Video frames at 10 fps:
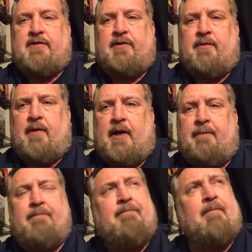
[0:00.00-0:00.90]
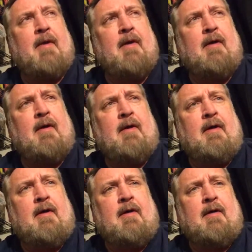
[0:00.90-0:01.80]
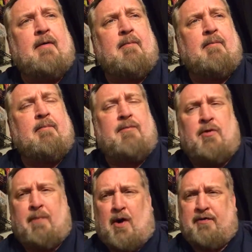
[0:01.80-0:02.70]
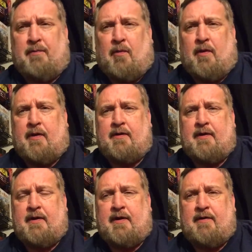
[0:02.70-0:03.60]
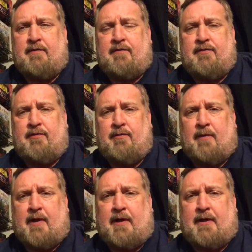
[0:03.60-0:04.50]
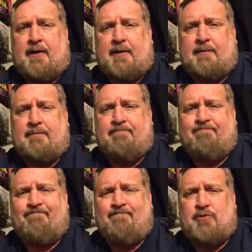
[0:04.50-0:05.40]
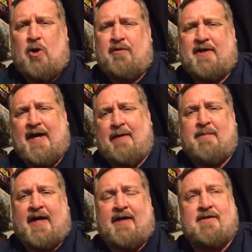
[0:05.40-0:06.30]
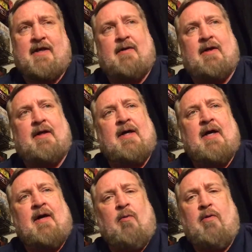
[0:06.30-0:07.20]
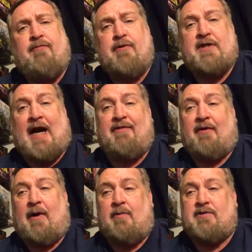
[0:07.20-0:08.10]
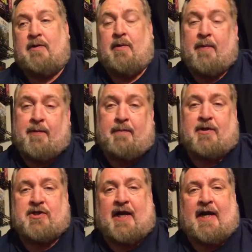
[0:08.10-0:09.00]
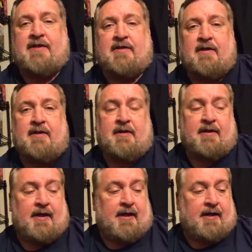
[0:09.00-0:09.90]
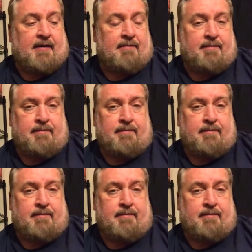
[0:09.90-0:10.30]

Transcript: to near Baltimore to it's called Game Days. We first got there. I went with a bunch of guys, uh,